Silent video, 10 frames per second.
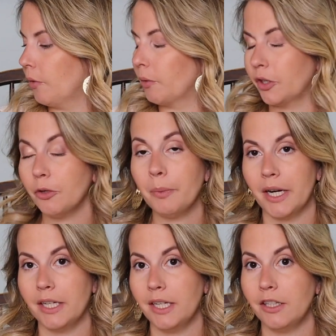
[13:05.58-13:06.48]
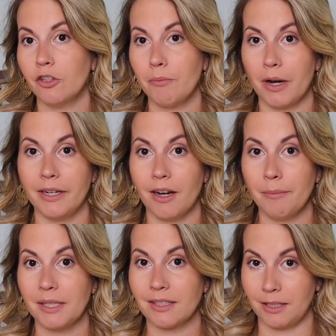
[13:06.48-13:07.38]
when you're pregnant, you might
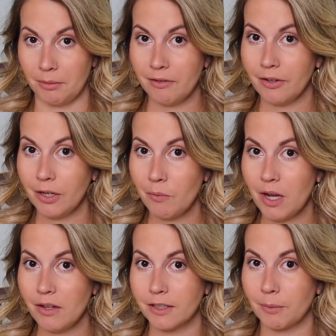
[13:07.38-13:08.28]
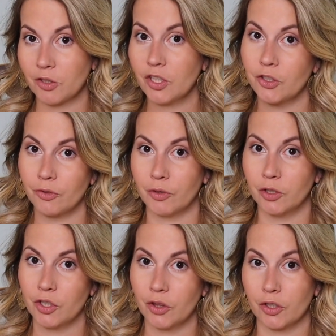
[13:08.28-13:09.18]
not be sleeping very well, especially in your
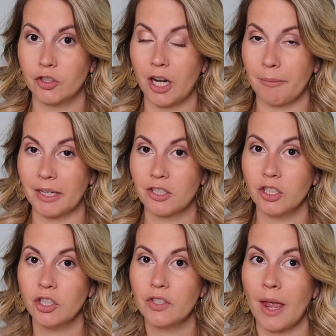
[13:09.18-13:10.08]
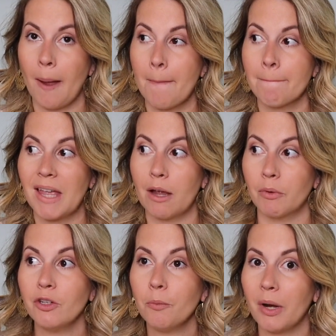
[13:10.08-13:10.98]
first and third trimesters. And
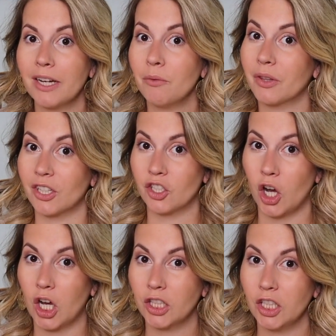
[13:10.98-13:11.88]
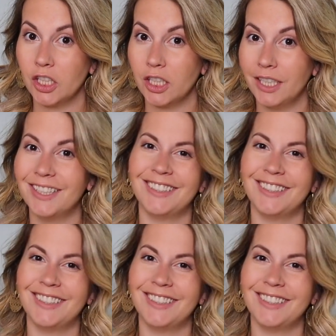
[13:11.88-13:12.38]
when you're pregnant with a toddler,